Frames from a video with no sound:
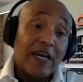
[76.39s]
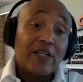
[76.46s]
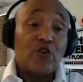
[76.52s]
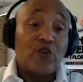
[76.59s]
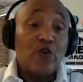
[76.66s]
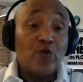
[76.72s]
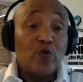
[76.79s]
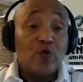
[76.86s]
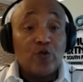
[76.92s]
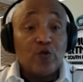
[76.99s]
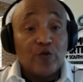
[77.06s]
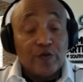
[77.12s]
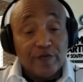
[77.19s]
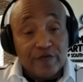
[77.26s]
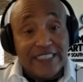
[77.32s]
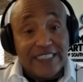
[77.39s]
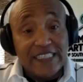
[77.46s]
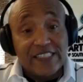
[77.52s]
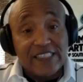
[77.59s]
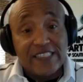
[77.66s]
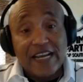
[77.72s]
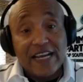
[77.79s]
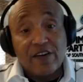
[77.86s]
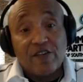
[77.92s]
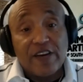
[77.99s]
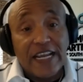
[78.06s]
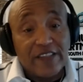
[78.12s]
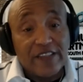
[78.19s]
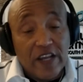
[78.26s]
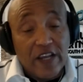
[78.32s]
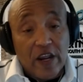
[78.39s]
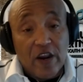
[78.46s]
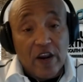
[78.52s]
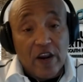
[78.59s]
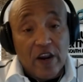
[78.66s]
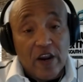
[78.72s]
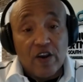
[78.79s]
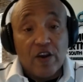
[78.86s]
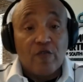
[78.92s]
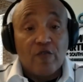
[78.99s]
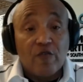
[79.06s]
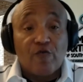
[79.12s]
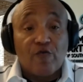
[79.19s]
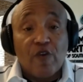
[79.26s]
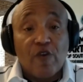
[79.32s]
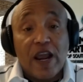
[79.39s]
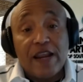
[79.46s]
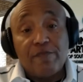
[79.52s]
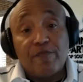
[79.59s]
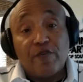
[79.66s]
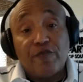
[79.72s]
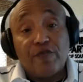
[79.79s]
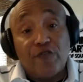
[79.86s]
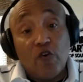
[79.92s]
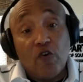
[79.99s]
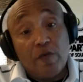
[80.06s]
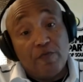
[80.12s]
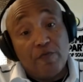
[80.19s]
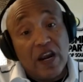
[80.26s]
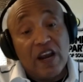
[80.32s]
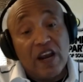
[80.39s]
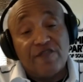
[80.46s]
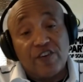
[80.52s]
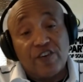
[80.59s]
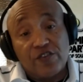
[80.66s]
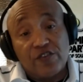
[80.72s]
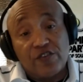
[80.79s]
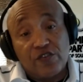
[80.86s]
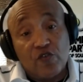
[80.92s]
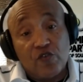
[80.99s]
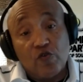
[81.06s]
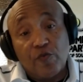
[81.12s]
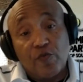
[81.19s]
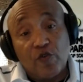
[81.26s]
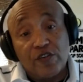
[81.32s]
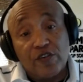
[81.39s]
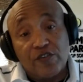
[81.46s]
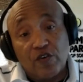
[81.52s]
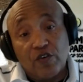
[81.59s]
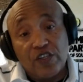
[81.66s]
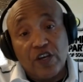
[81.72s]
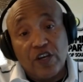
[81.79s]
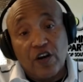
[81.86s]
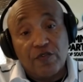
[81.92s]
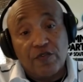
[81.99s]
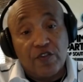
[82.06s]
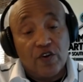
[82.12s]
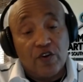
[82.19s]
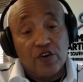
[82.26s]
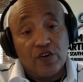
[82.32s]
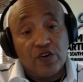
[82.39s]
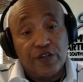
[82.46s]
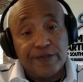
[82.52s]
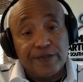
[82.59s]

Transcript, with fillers: to desegregate the area right before Brown versus the school board. So a young Thurgood,